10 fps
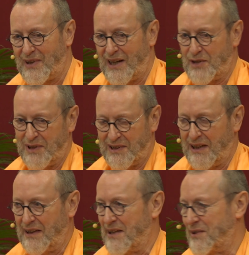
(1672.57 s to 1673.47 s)
As we
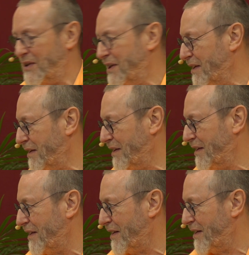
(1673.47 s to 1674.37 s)
said yesterday,
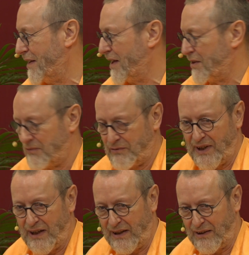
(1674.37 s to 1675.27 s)
that
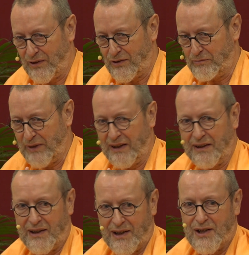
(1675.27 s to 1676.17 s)
feeling of
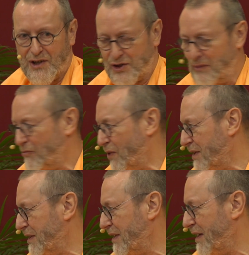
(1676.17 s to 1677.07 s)
being
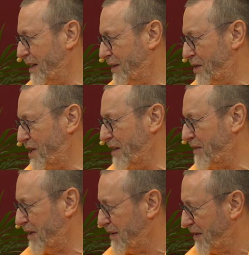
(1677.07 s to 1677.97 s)
someone, the
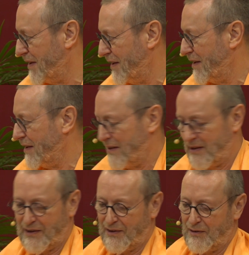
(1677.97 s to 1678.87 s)
jivan
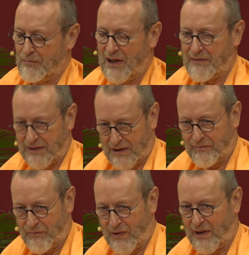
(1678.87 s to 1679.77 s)
bhavana,
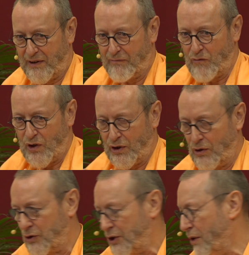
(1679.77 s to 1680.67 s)

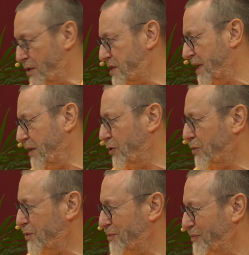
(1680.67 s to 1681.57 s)
now turns
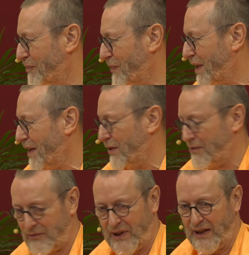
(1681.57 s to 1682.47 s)
into the
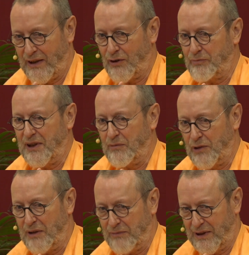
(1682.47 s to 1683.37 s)
feeling of being
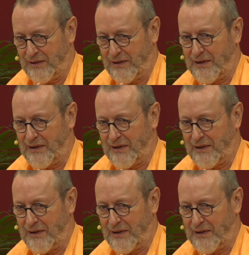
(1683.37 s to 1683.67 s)
Brahman,